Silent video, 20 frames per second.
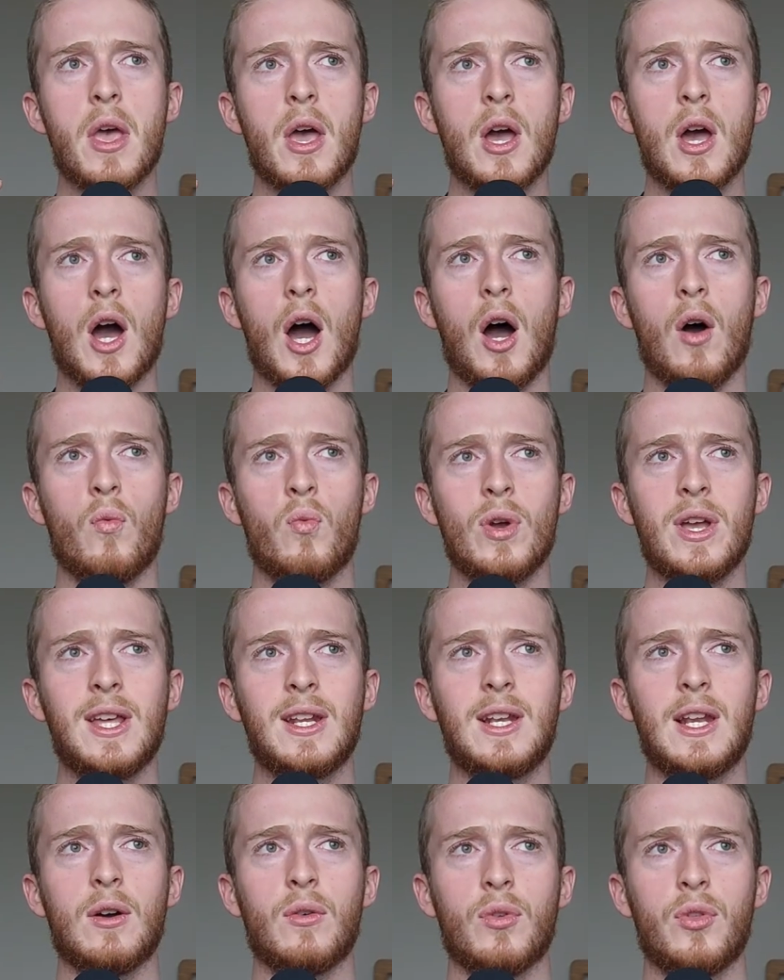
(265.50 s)
A weird
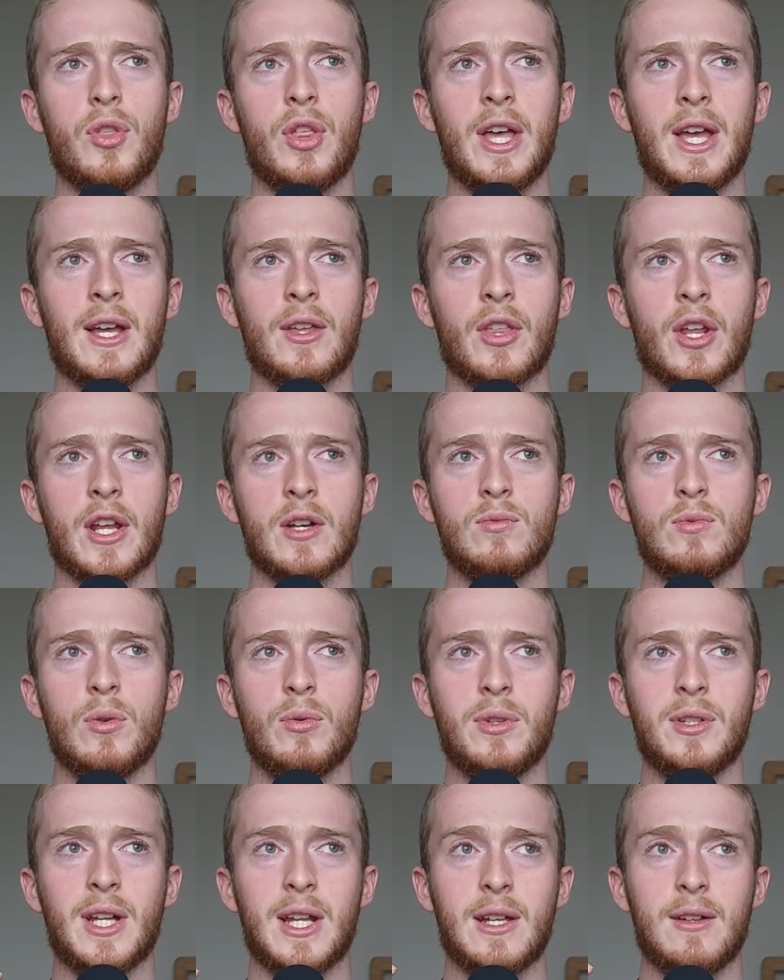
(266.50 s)
little thing that I will
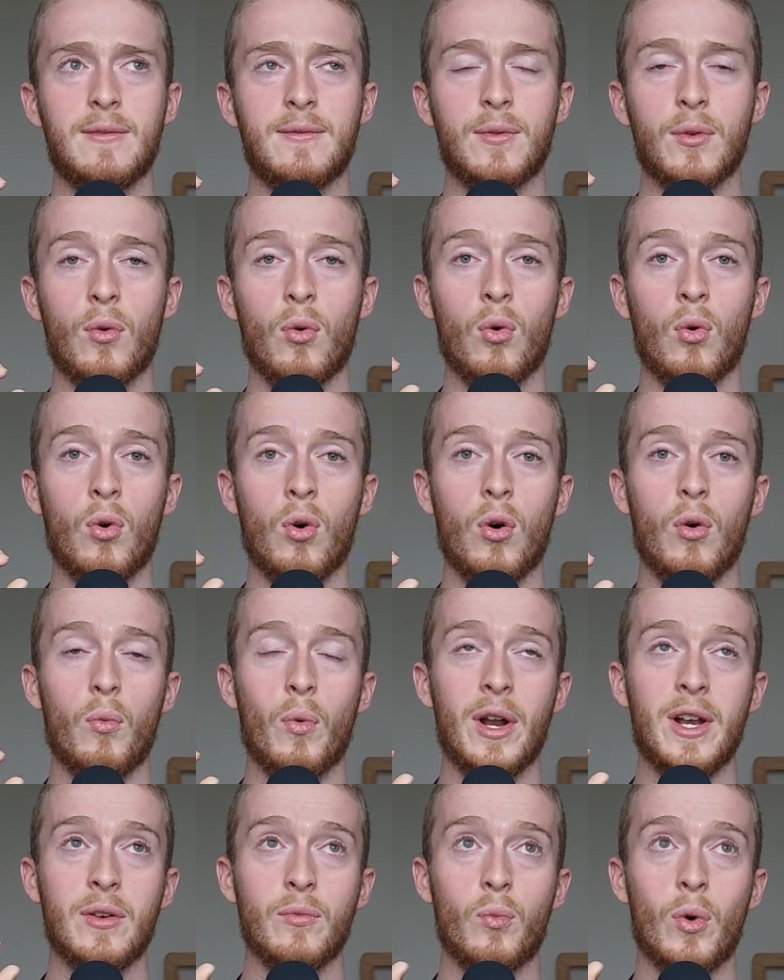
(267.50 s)
say for
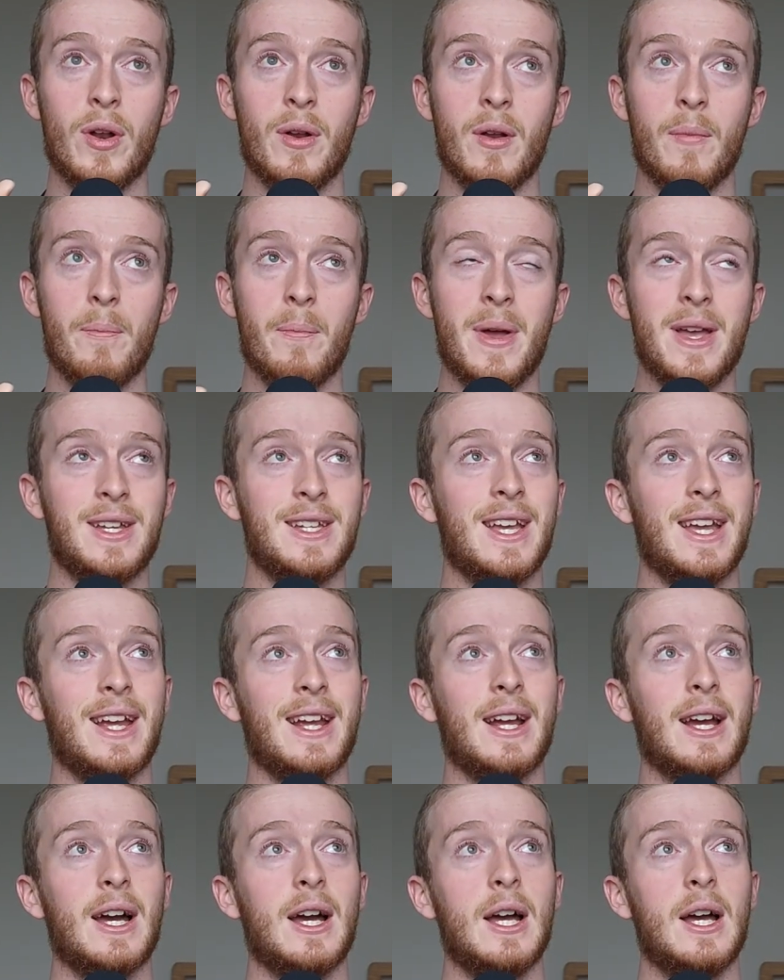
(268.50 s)
when making,
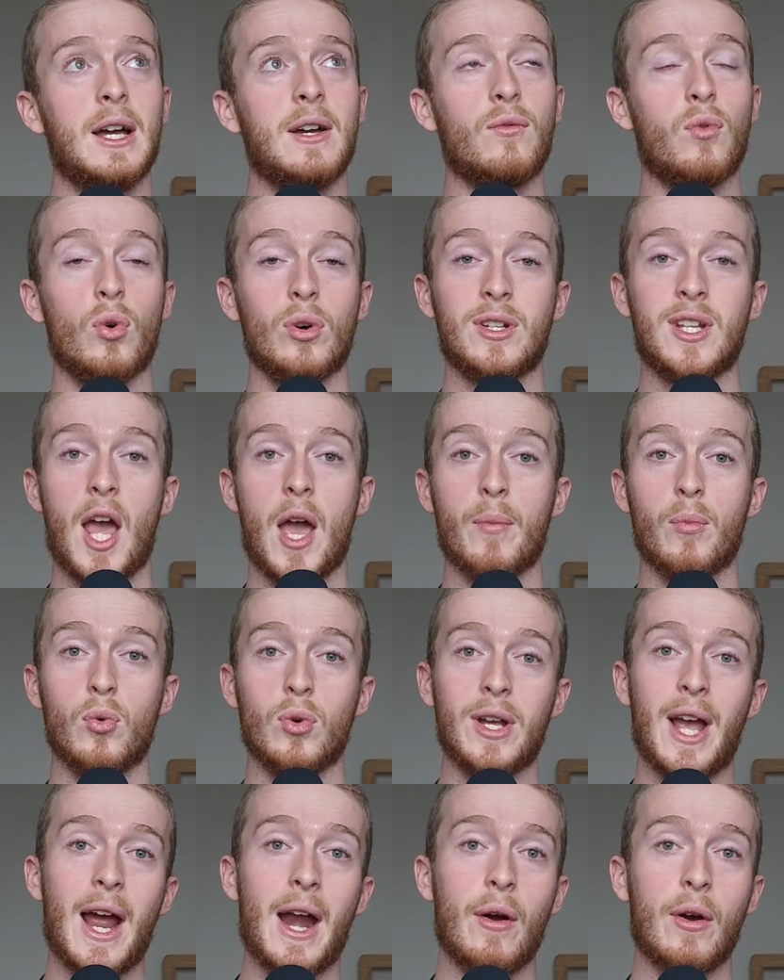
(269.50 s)
for example,
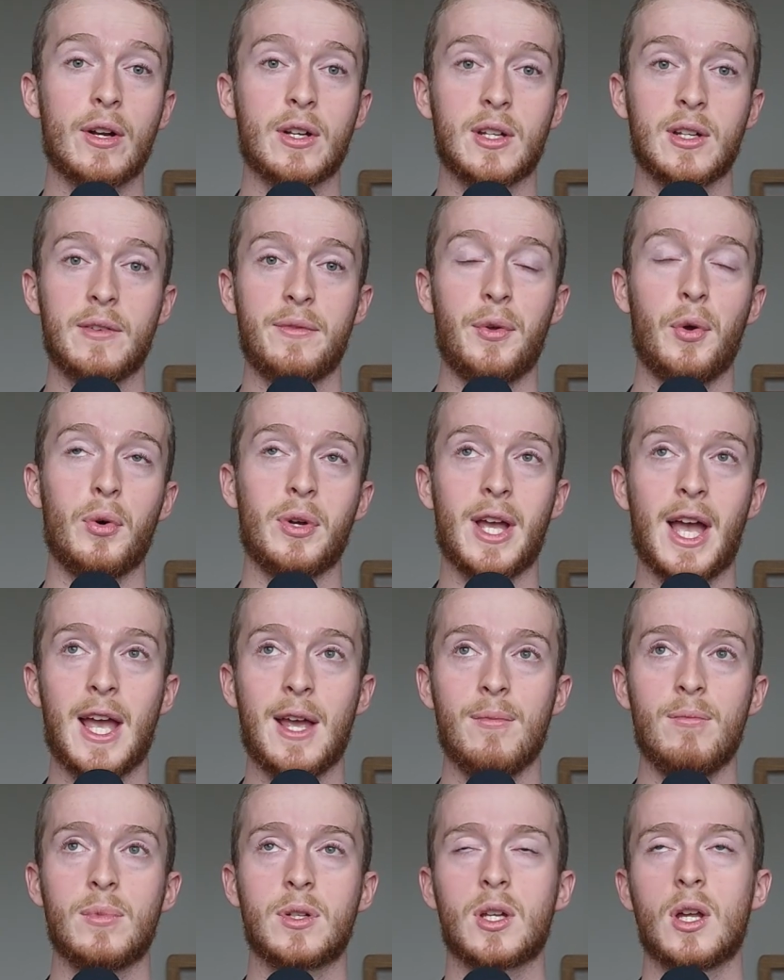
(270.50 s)
characters for your
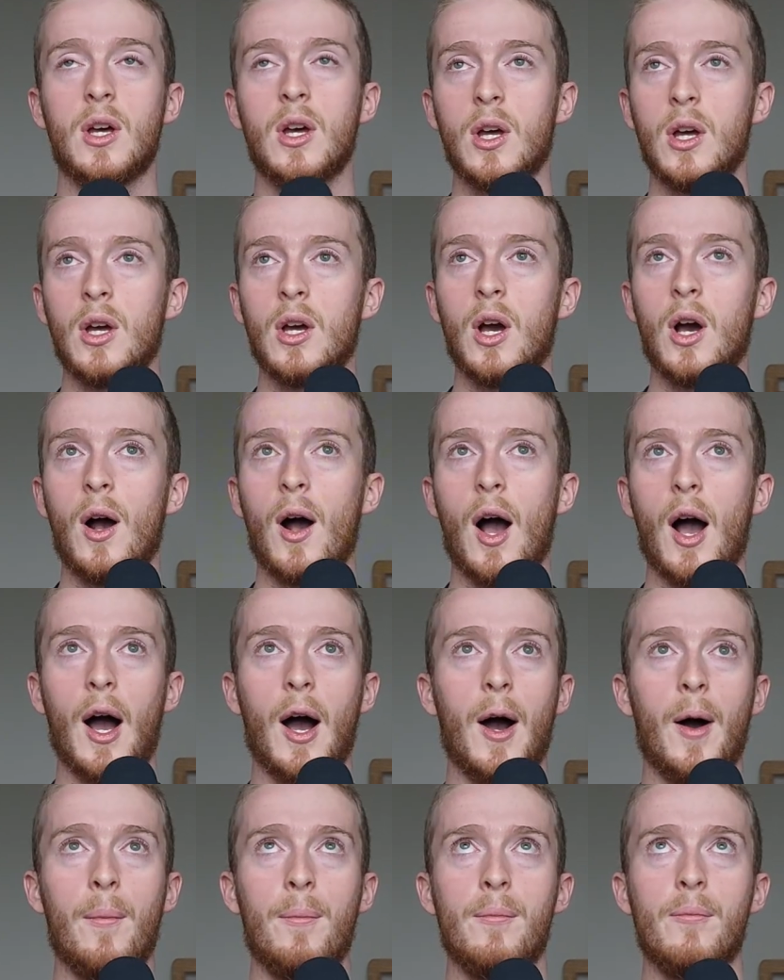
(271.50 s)
games,
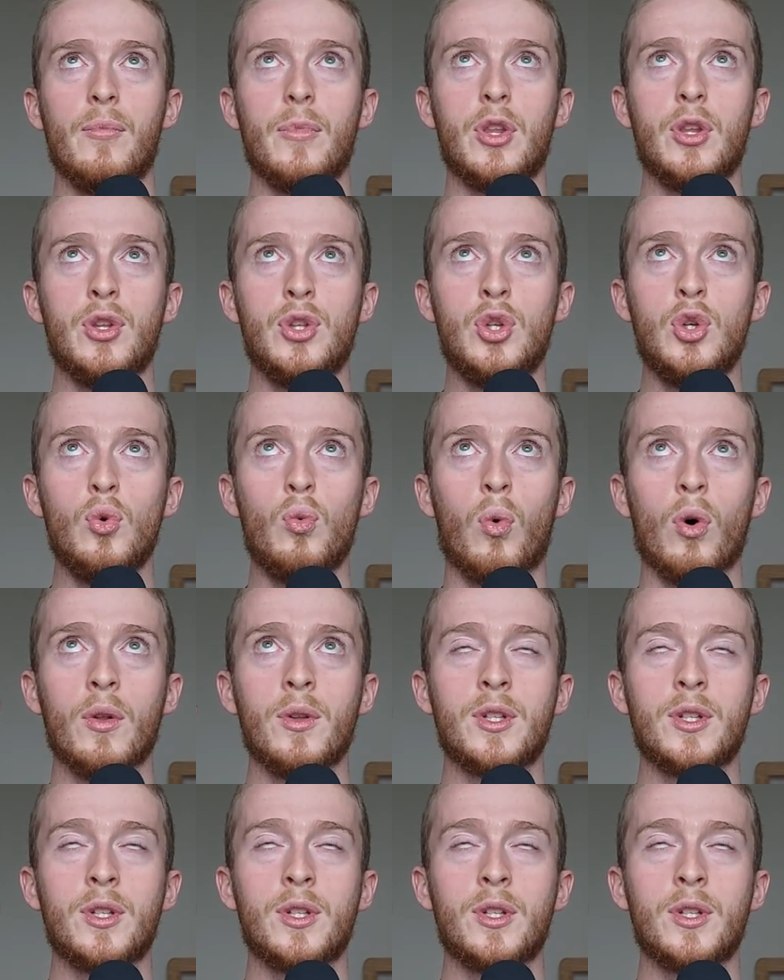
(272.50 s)
you want to